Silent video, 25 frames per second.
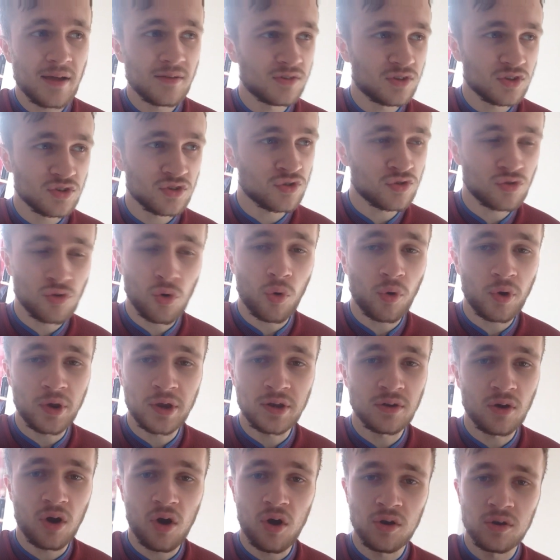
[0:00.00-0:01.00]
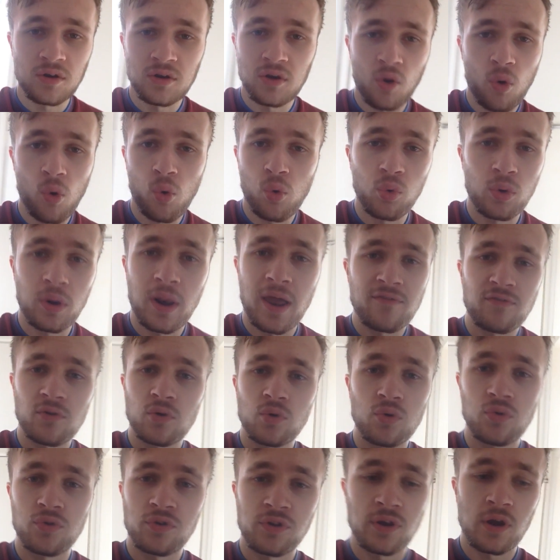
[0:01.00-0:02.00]
destroyed on all
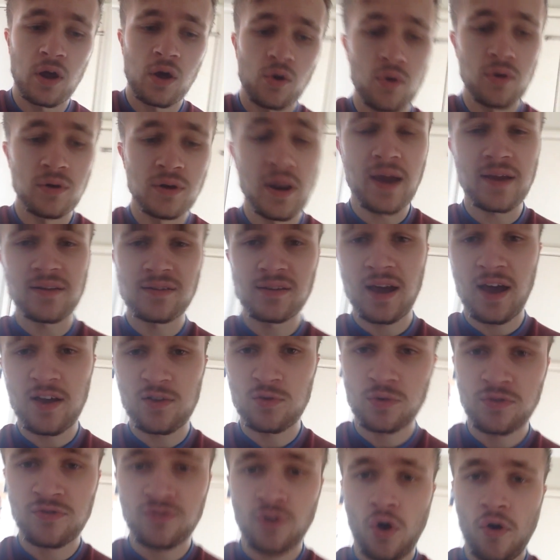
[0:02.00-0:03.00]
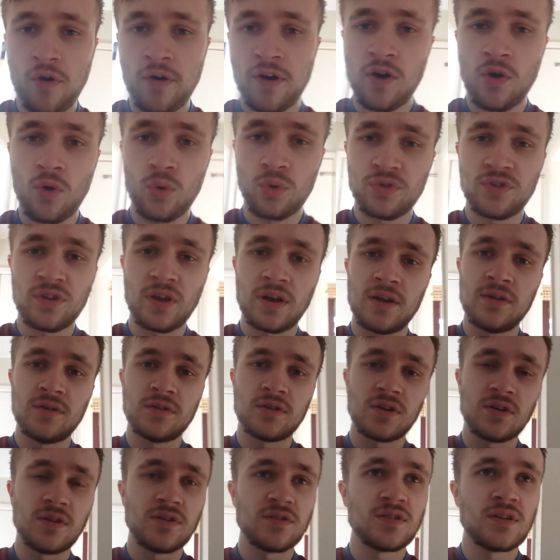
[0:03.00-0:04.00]
levels. You know, Nate Diaz was firing on all
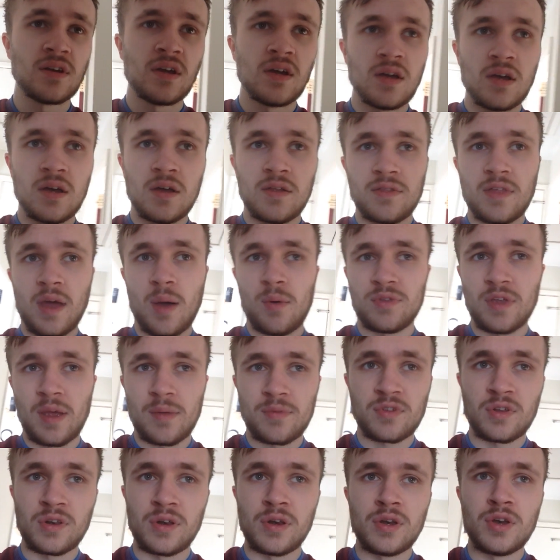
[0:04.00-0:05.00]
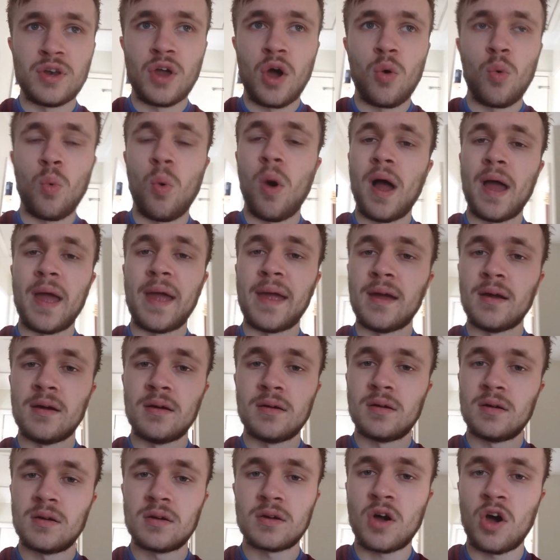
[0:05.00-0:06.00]
cylinders. There was absolutely no way
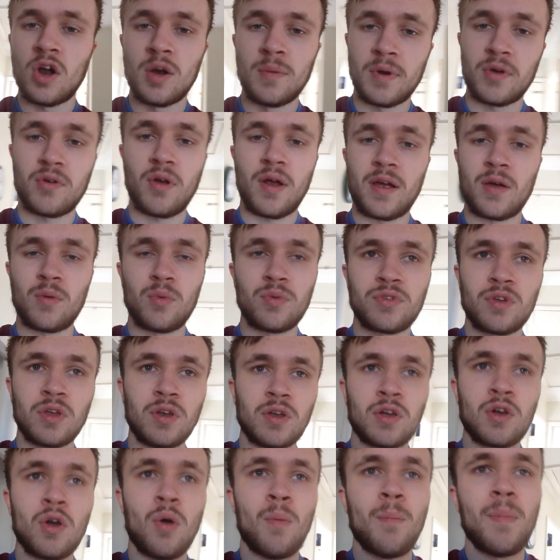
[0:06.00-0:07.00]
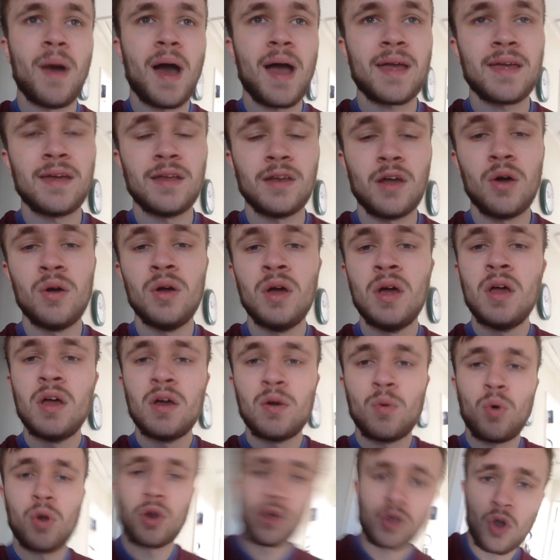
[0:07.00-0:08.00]
Conor McGregor was going to come back, you know.
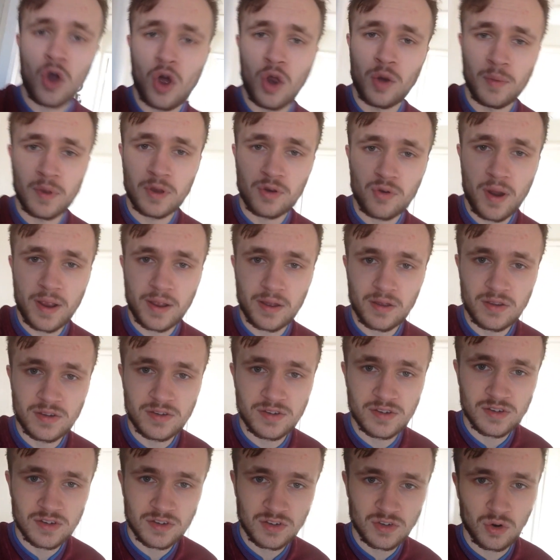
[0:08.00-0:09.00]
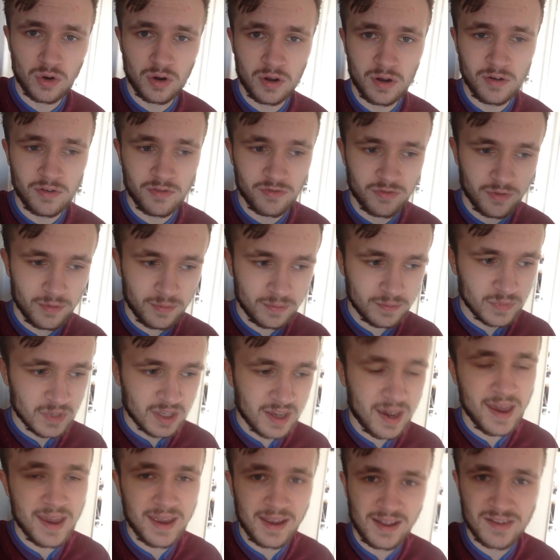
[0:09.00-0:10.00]
One of Conor McGregor's sort of
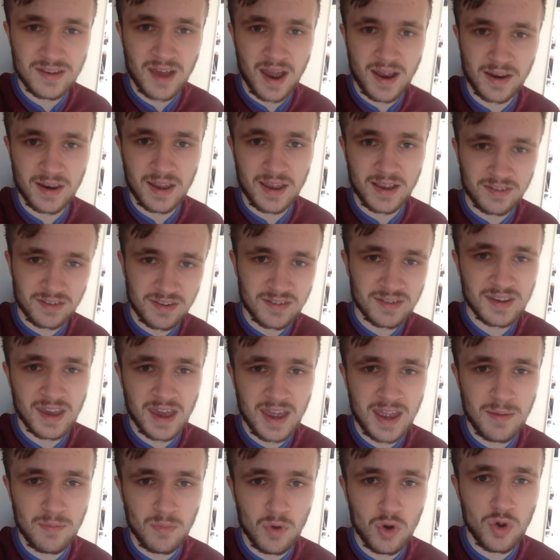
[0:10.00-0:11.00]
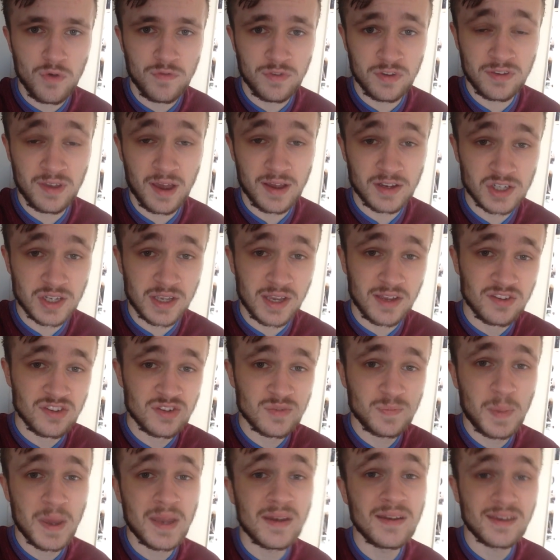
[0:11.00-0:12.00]
key techniques, his key moves, is actually his
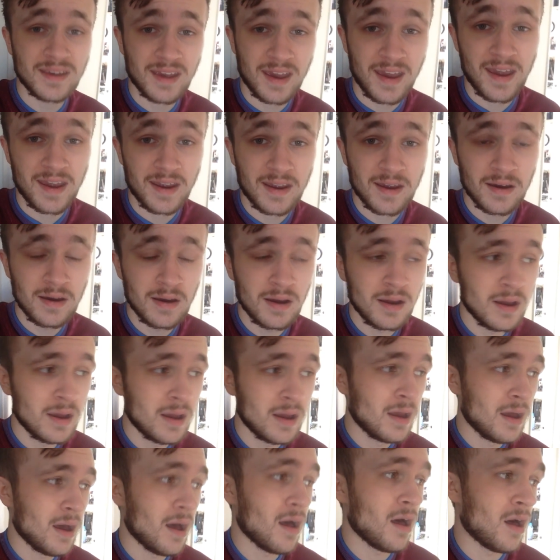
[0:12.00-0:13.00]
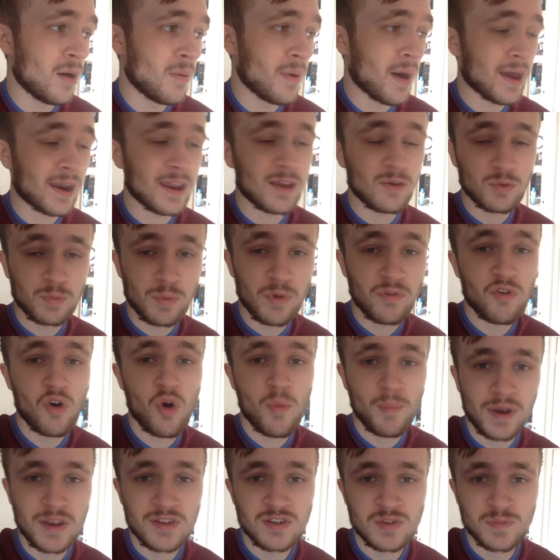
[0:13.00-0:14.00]
spin kick. And he was
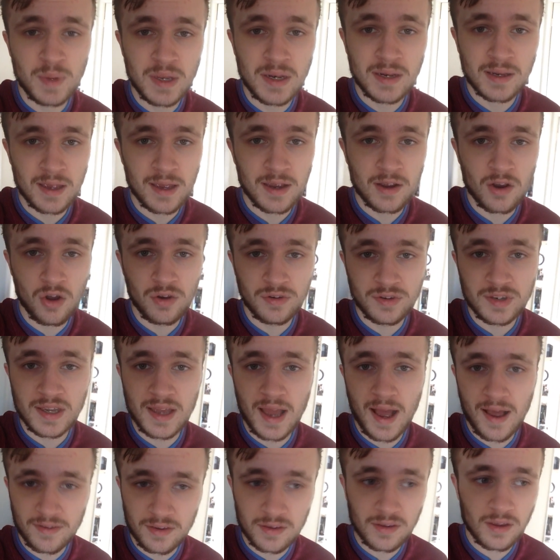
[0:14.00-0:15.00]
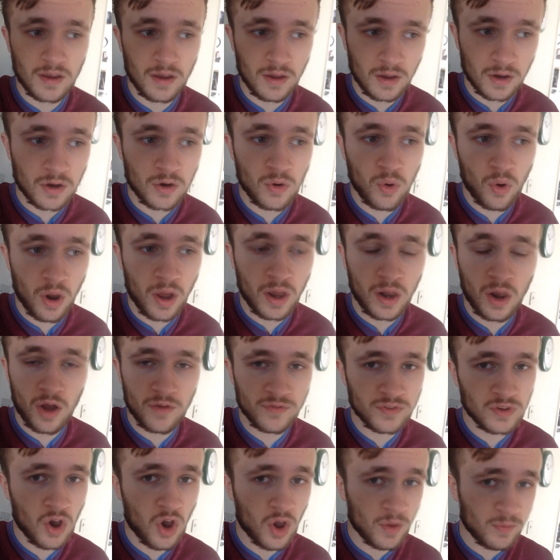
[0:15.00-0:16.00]
performing his spin kick on Diaz quite a lot
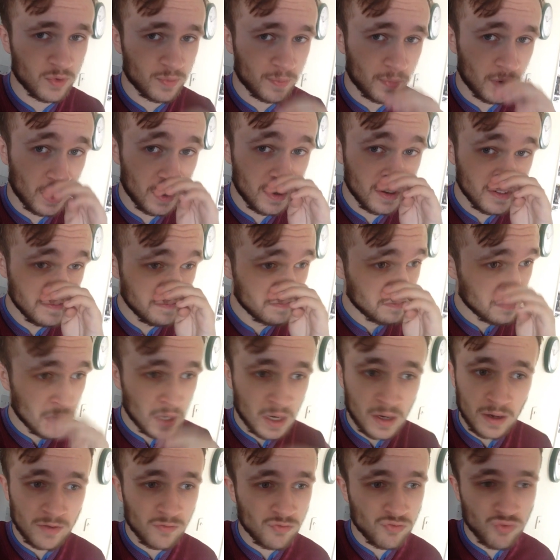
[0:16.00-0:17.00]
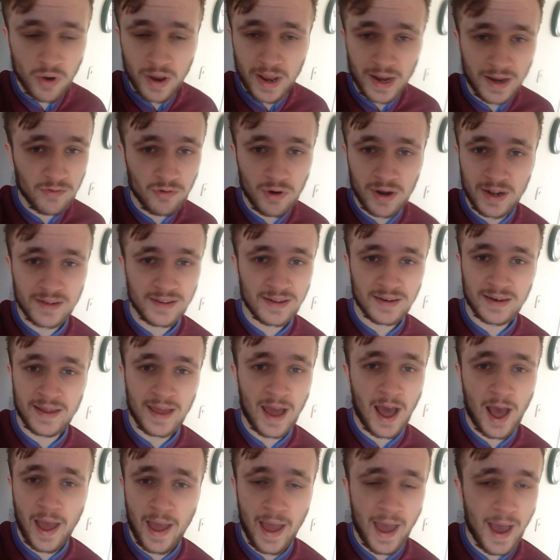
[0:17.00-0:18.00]
of times, but really didn't
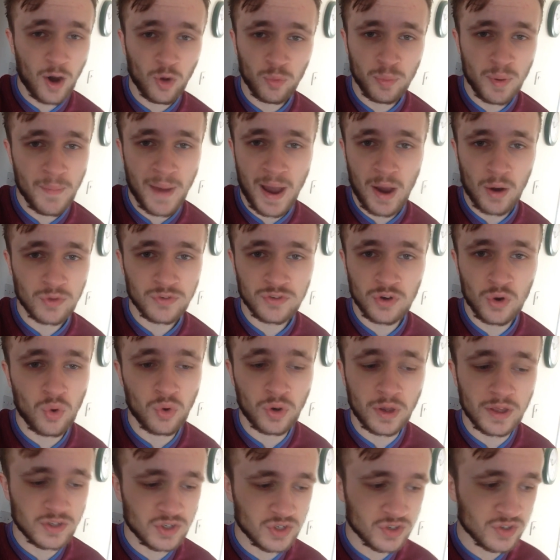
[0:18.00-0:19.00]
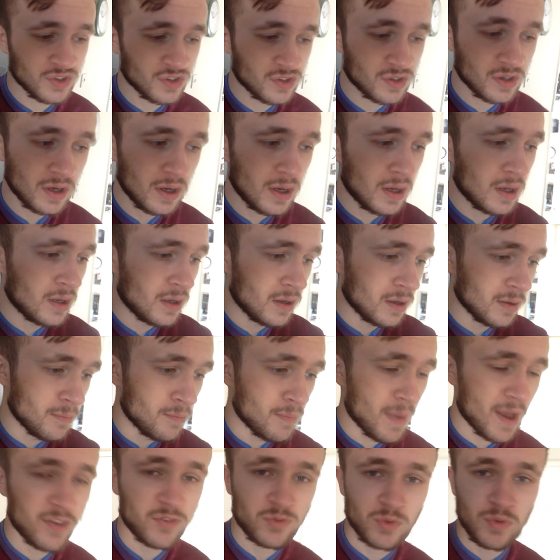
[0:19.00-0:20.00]
help him out at all. It just
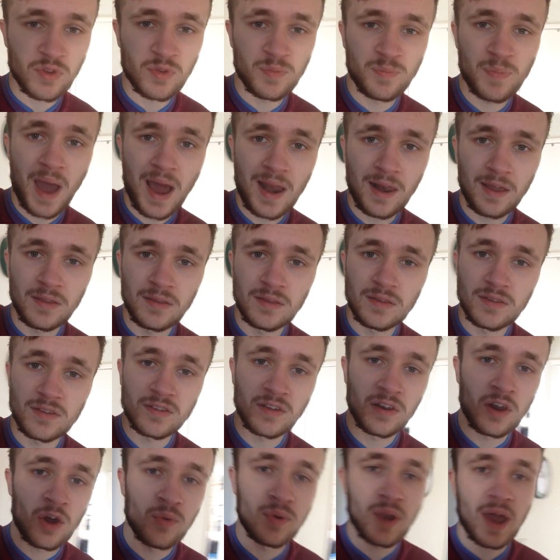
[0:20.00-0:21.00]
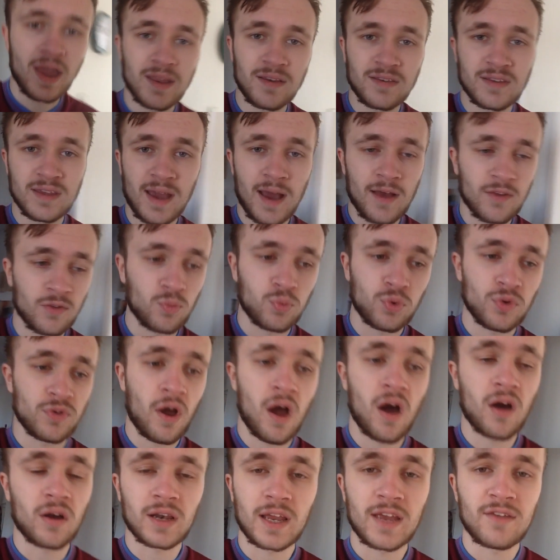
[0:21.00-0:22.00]
messed with his balance. You know, Nate Diaz was
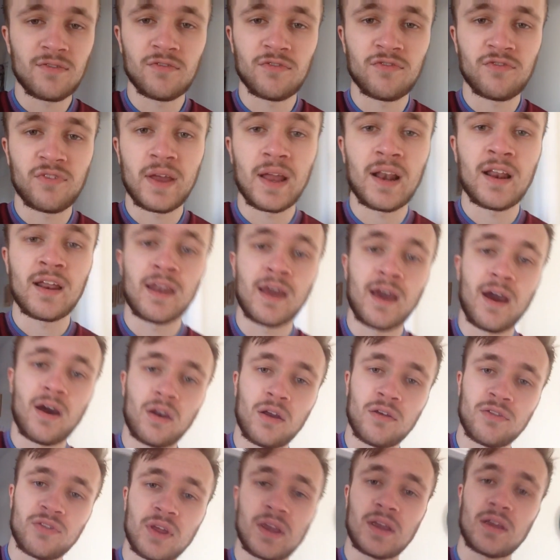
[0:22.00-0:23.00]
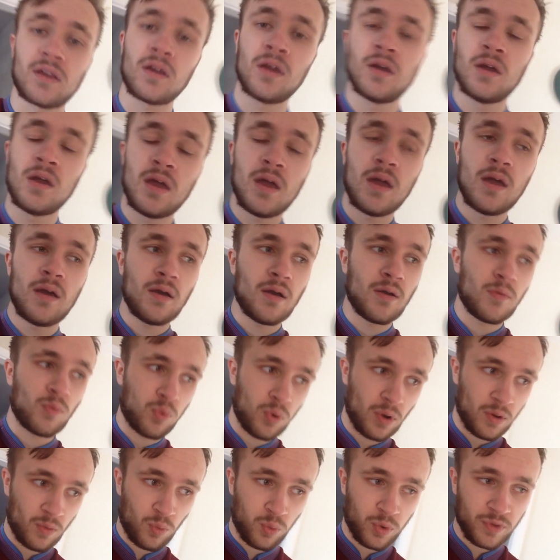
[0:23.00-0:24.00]
hardly even feeling it, and I think
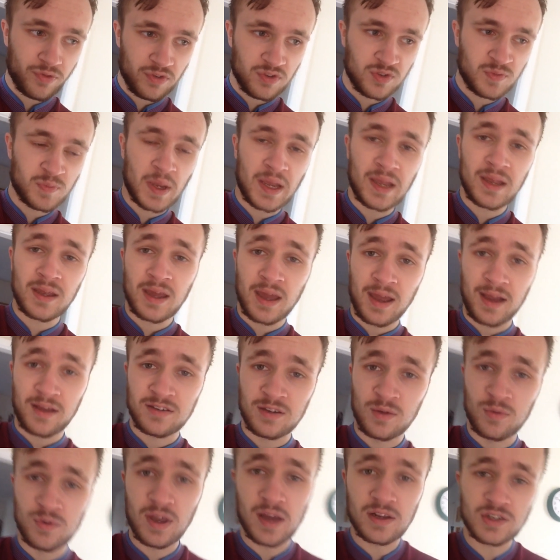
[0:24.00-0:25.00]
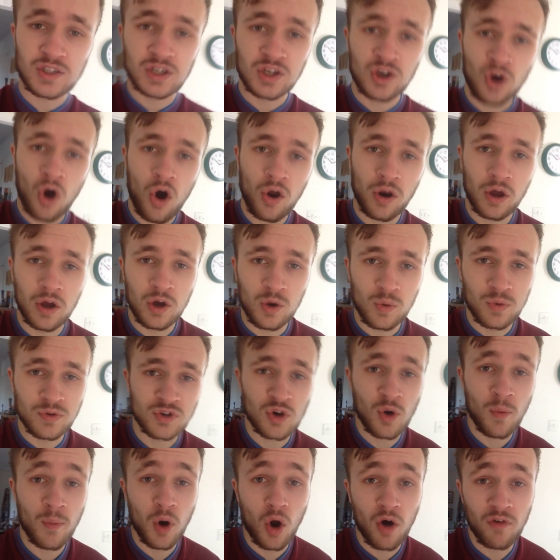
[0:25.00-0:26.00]
with the spin kicks, it was actually Conor who was
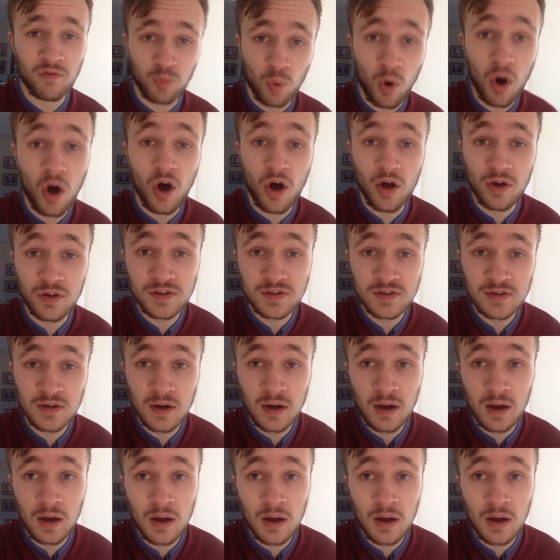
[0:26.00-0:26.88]
coming off worse,